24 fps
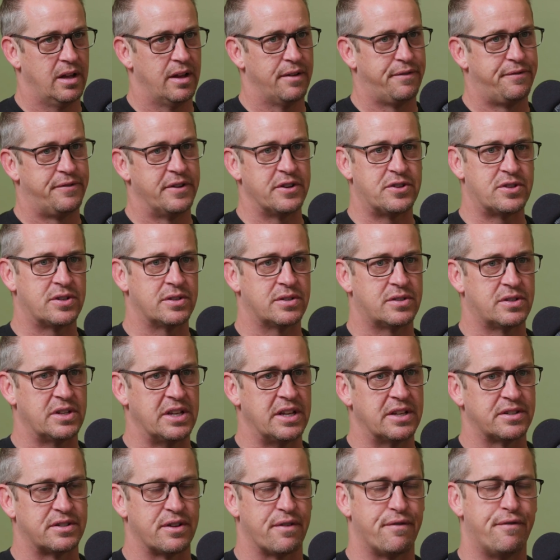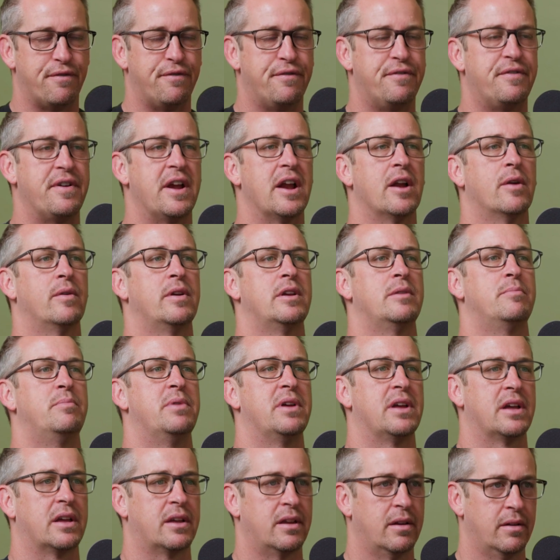Efficiency is a very
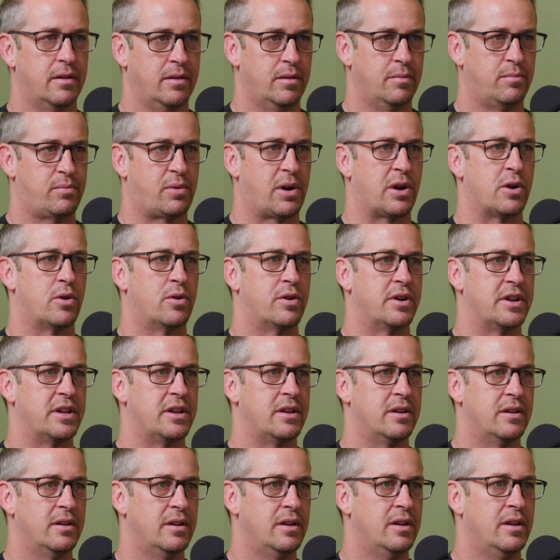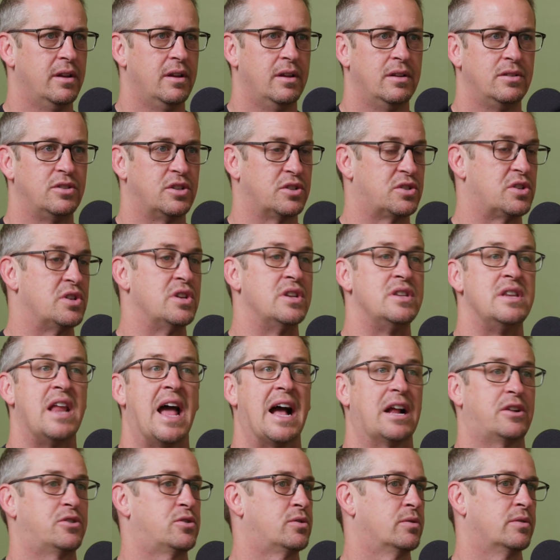big priority just
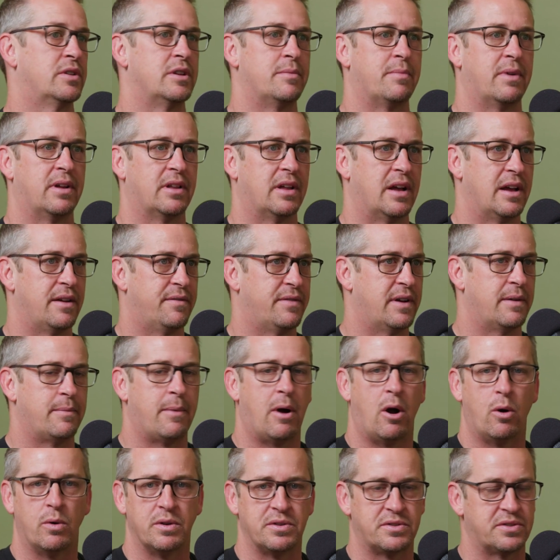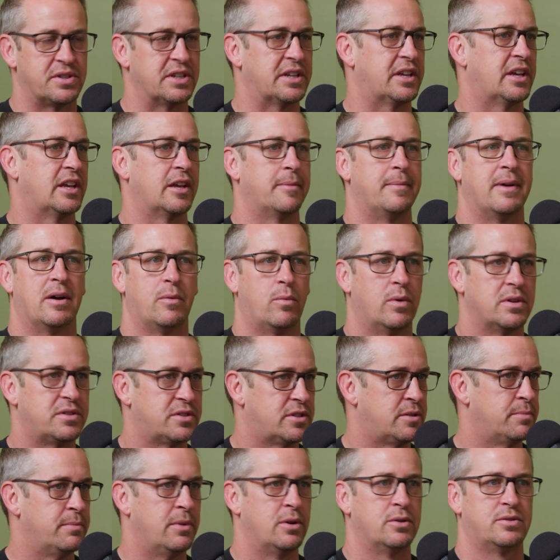naturally in my life. I'm always thinking about
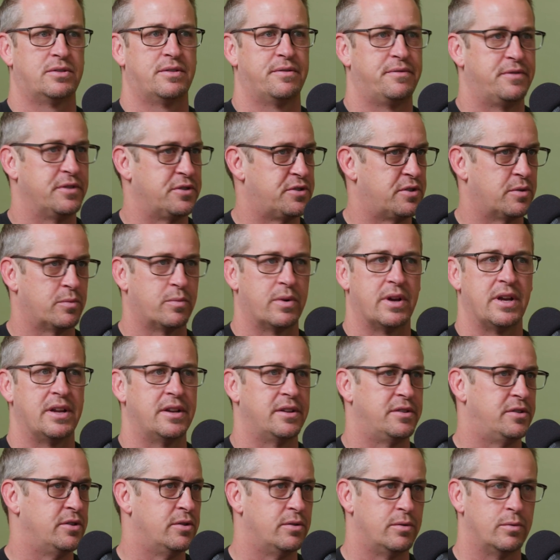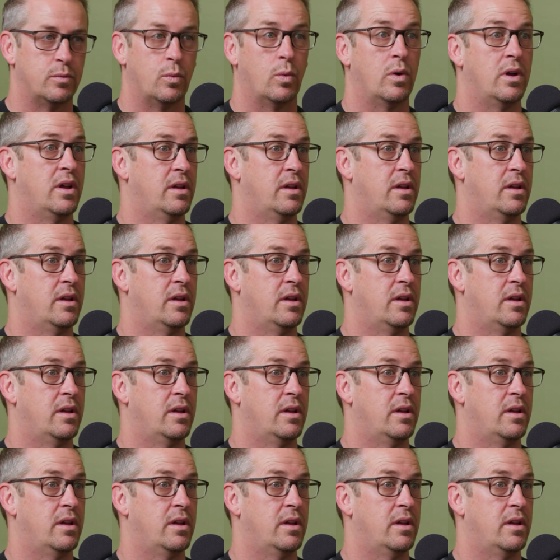what's the most efficient way to